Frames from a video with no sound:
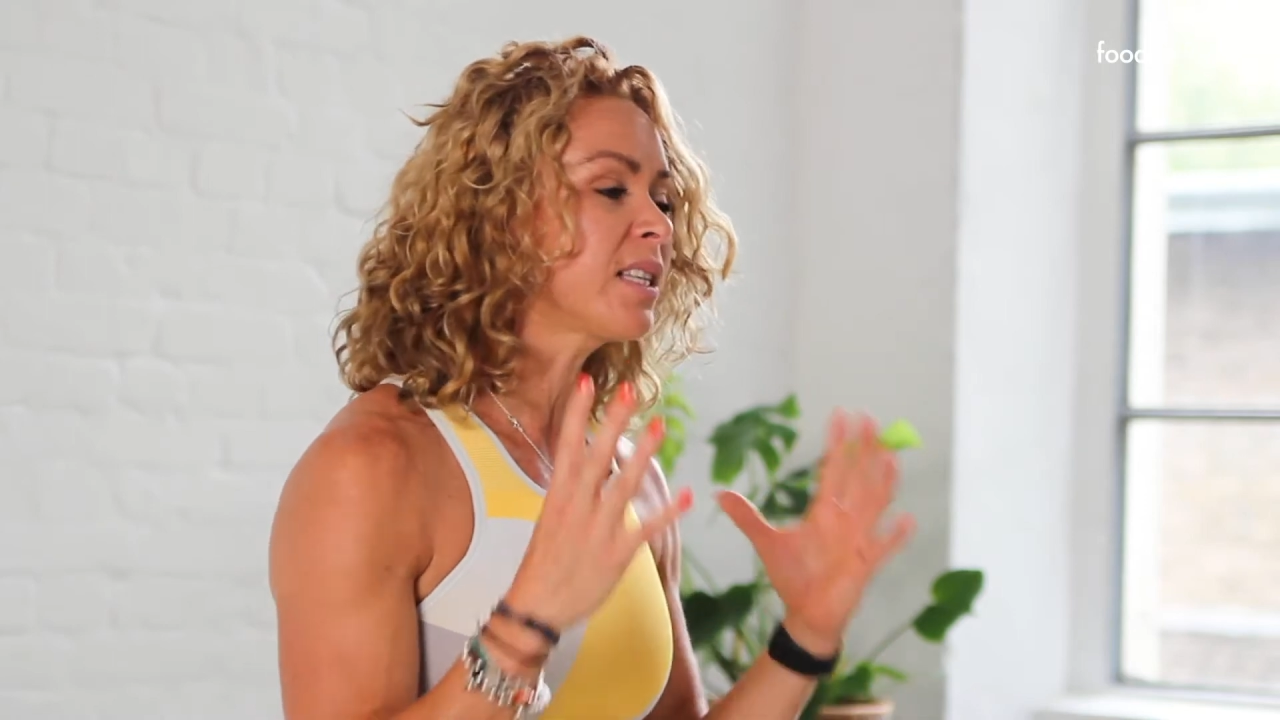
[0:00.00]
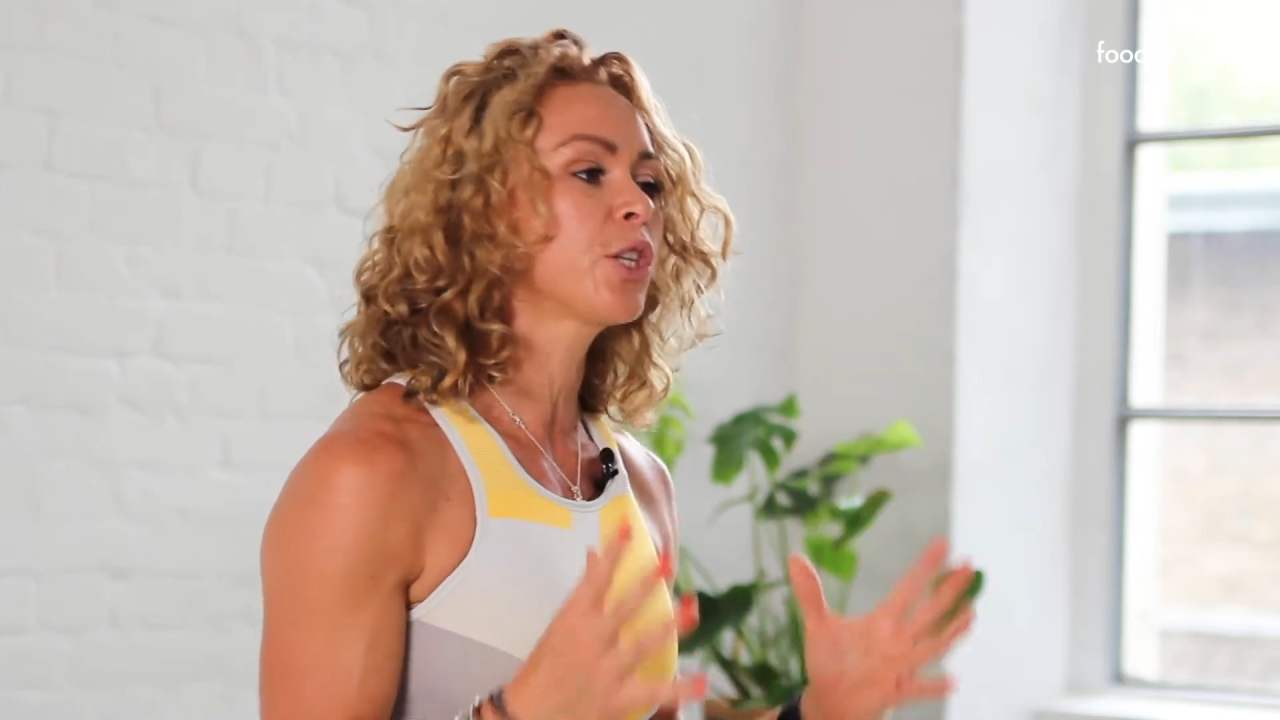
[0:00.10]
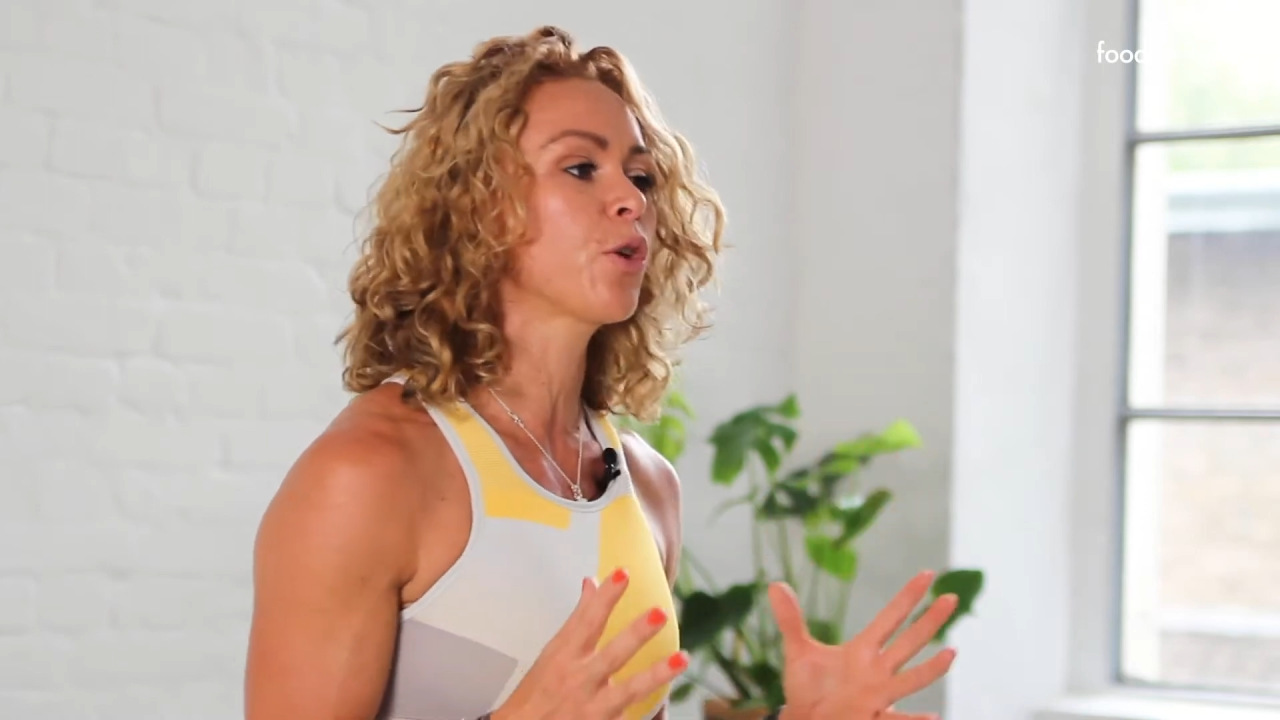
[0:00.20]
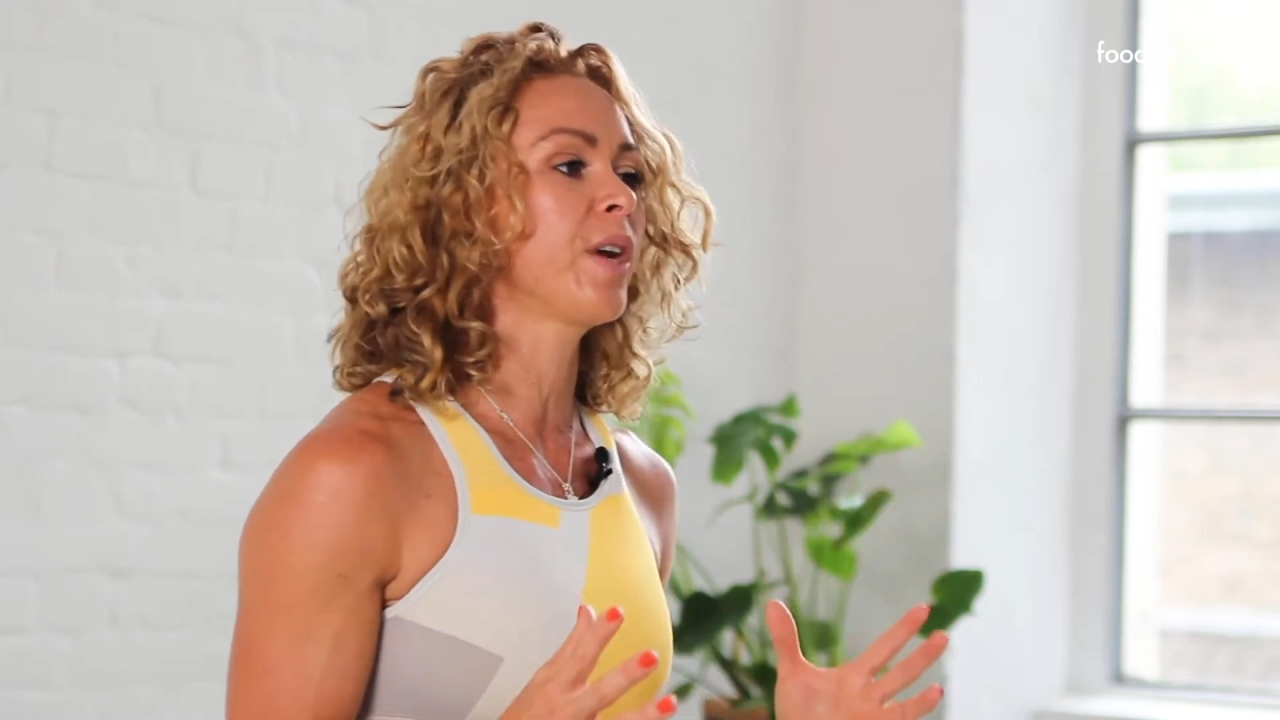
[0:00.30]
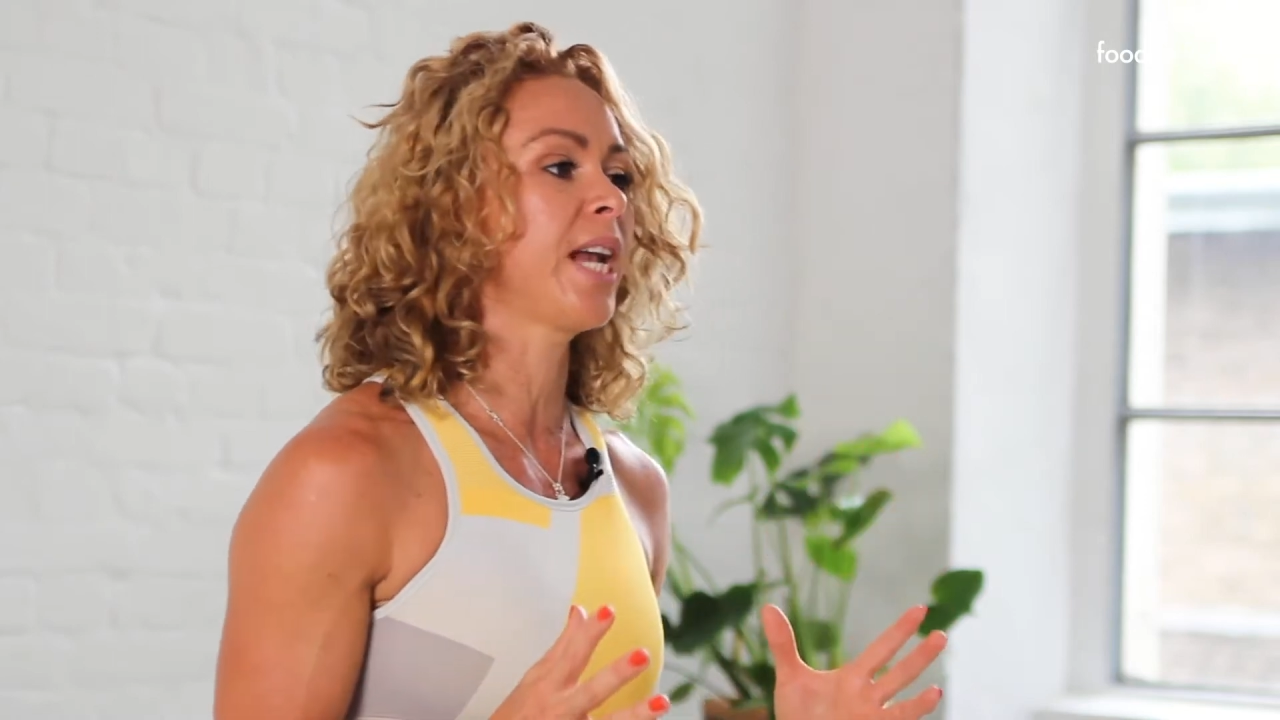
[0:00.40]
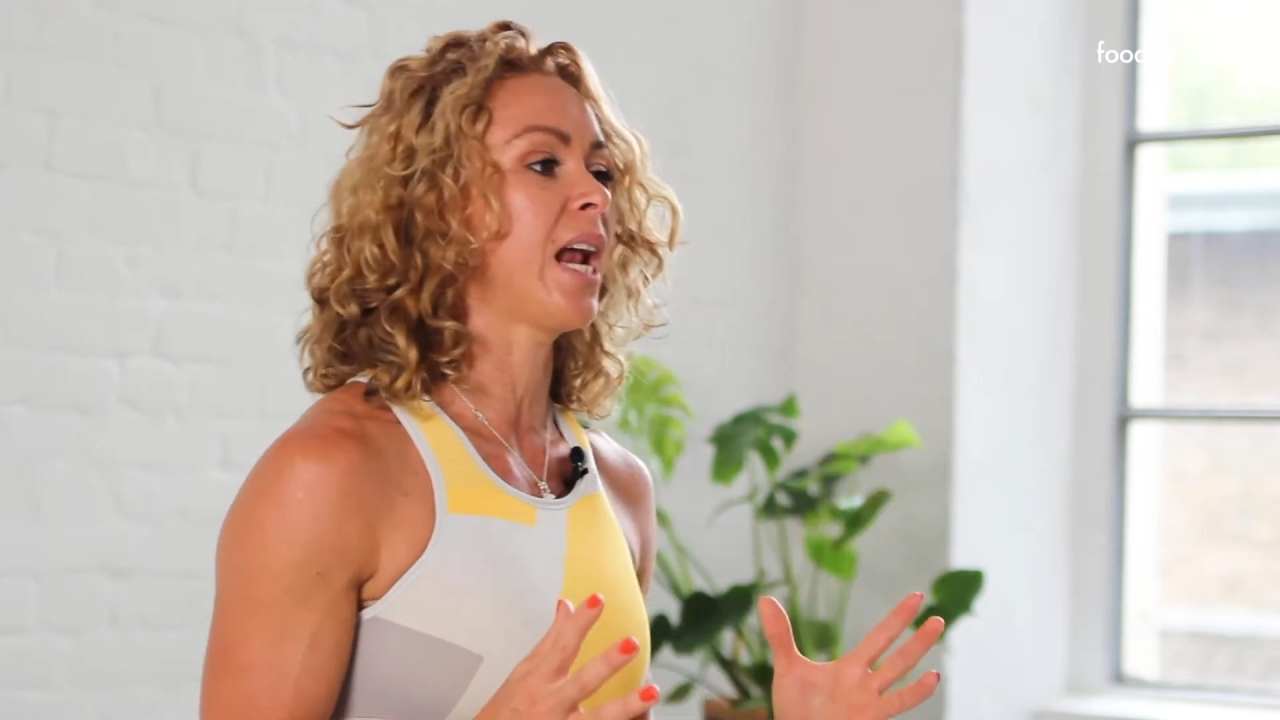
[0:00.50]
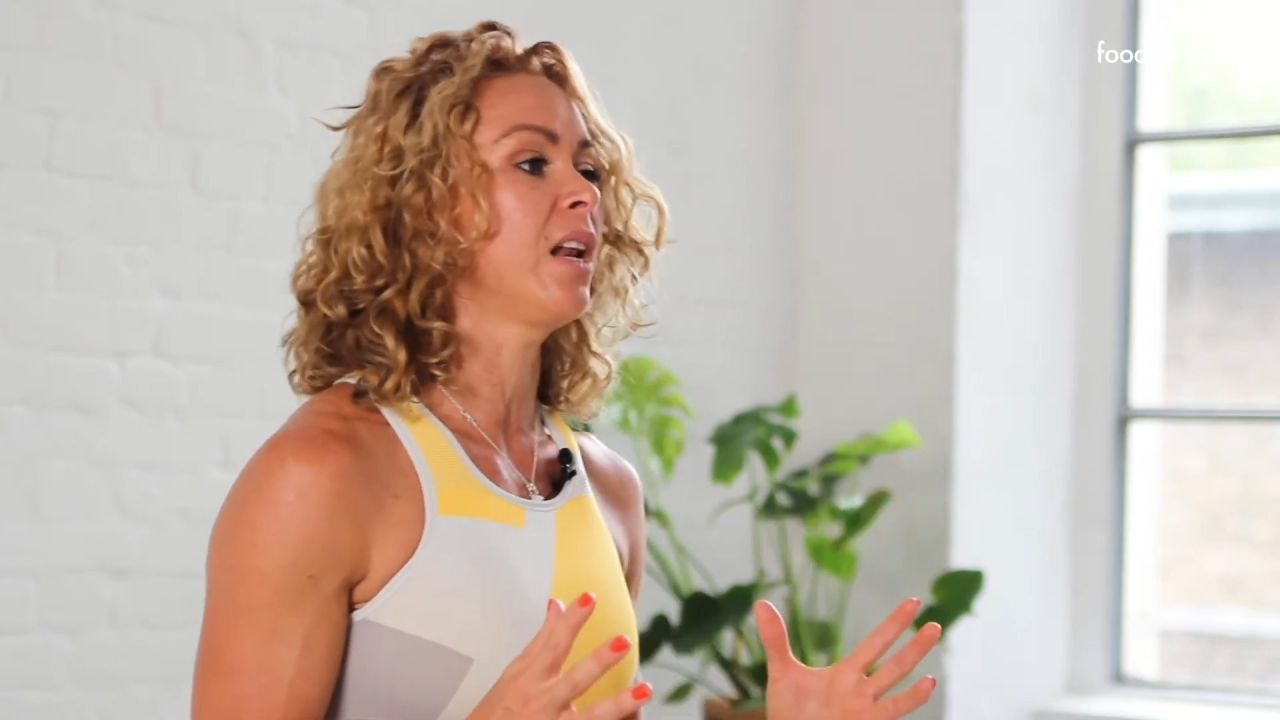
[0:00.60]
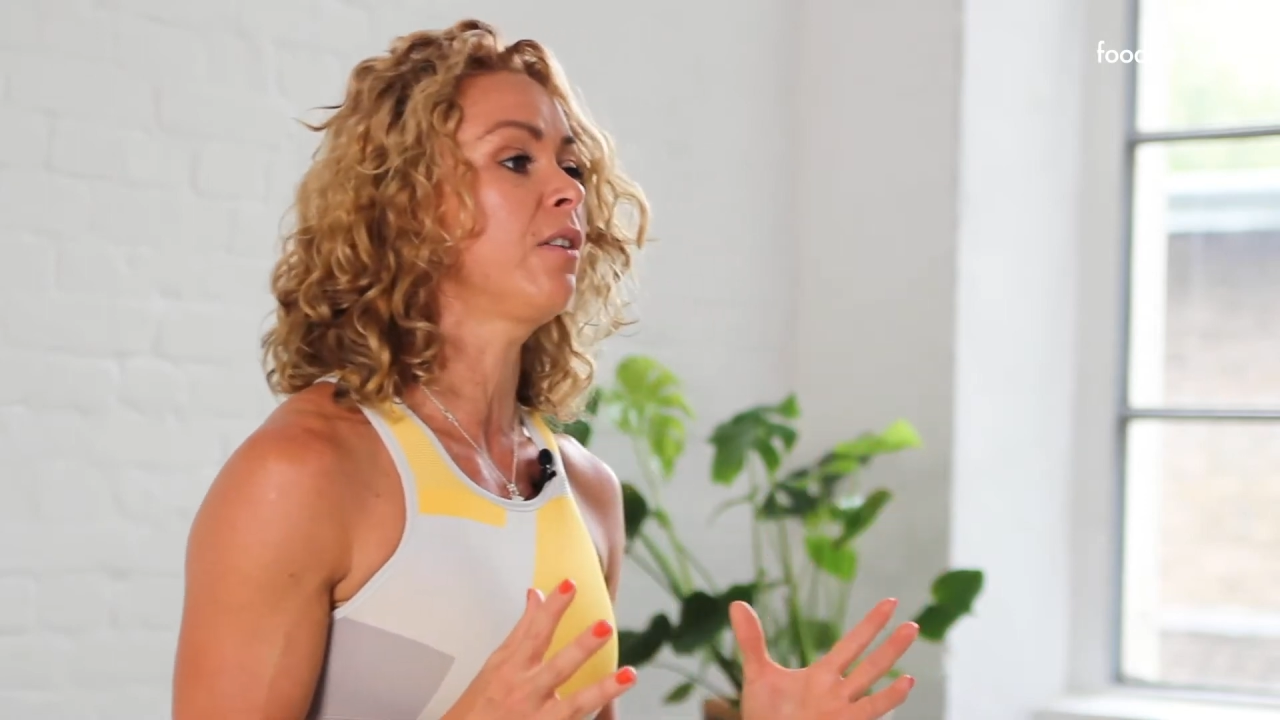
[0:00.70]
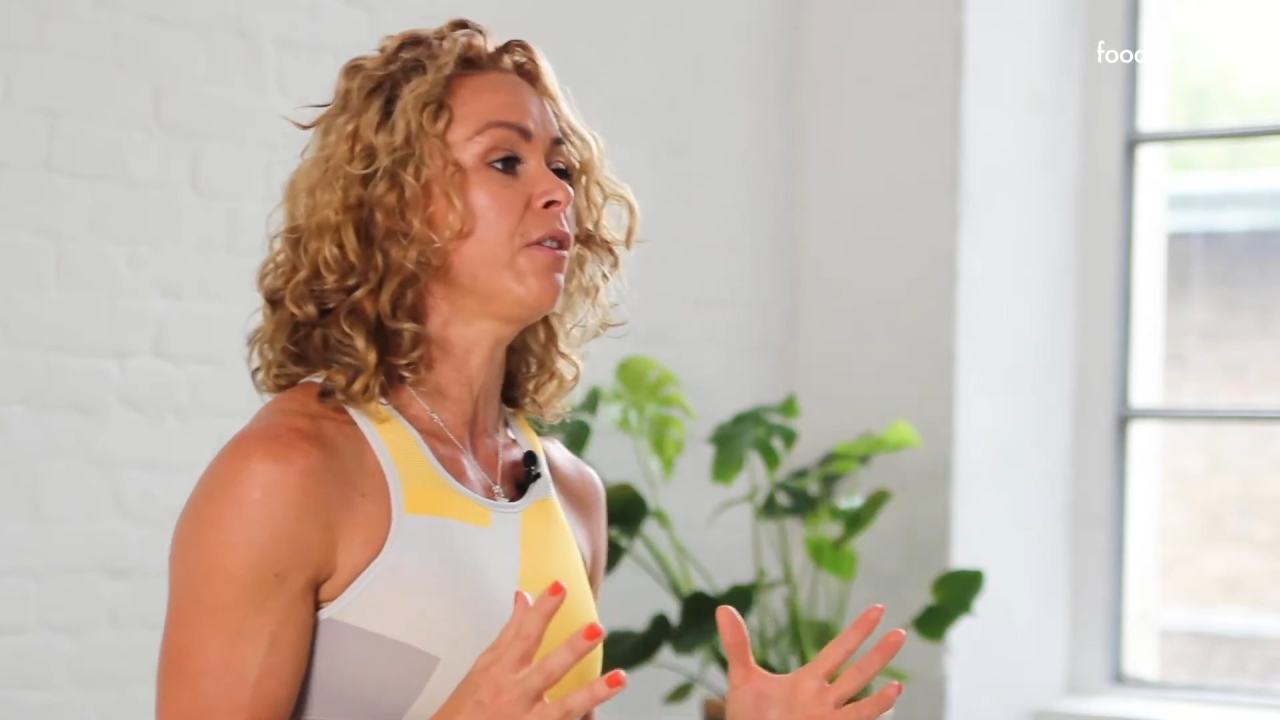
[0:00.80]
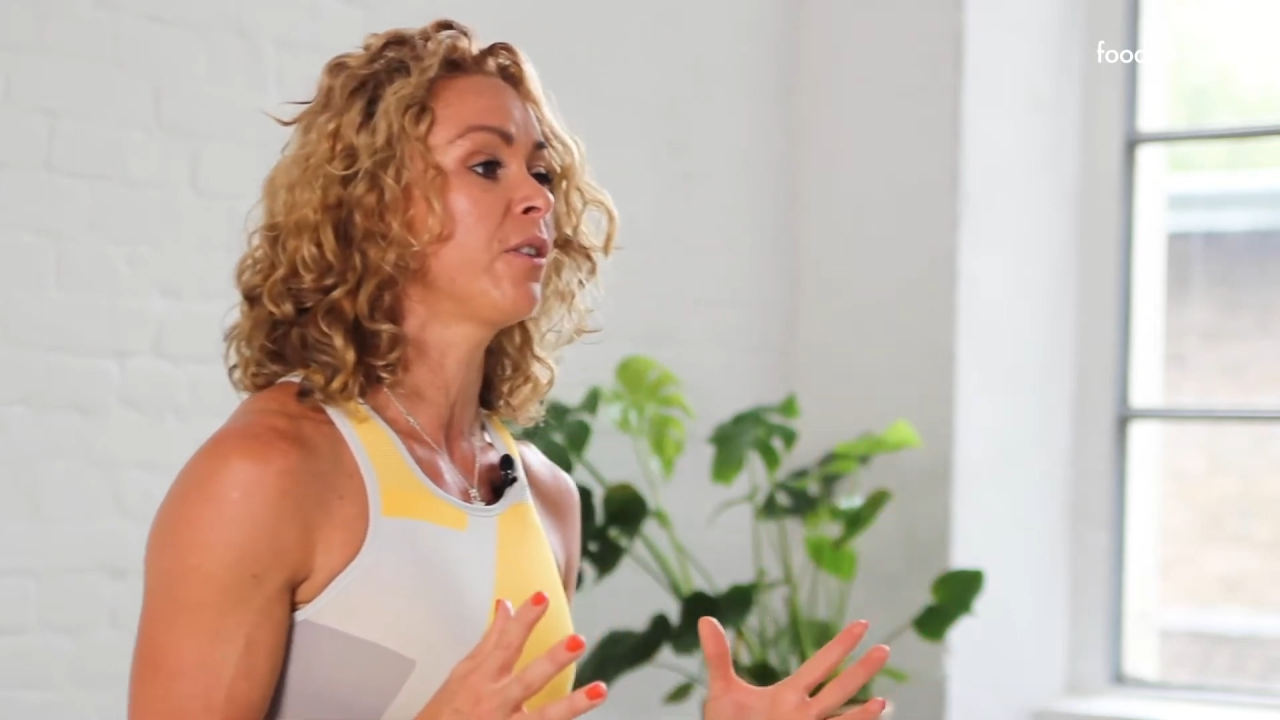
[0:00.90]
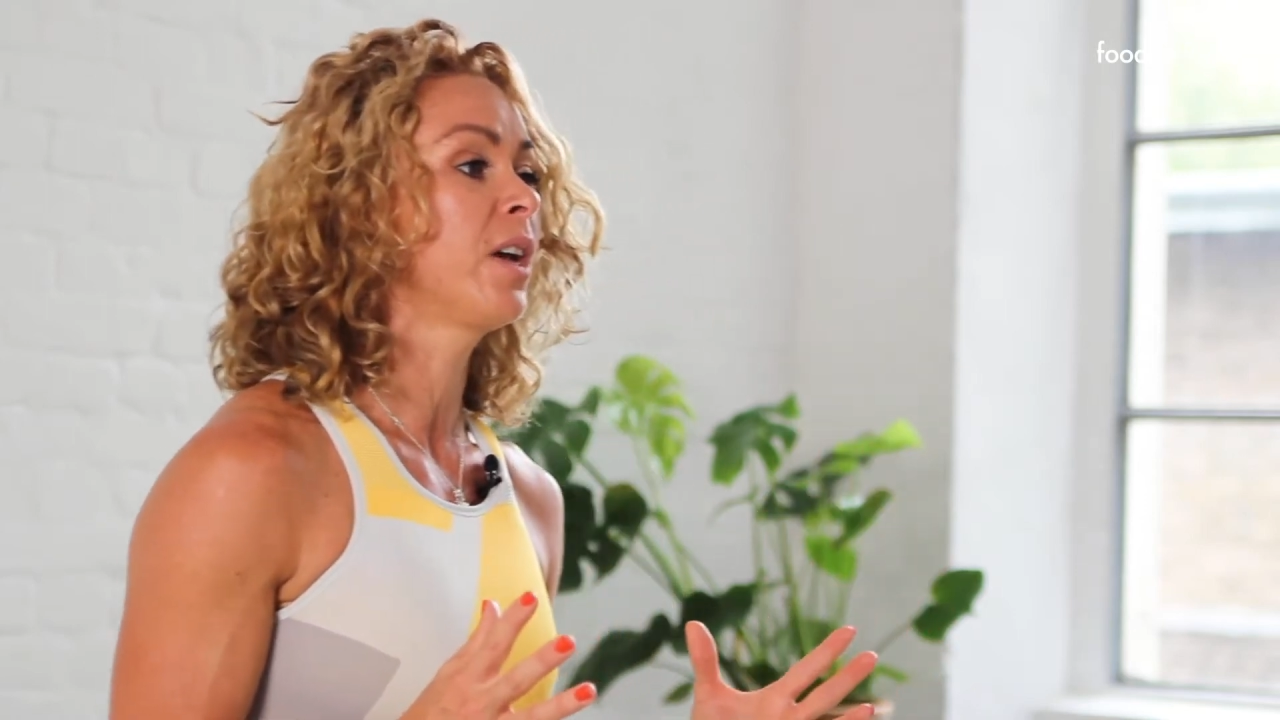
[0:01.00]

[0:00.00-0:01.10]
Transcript: as creative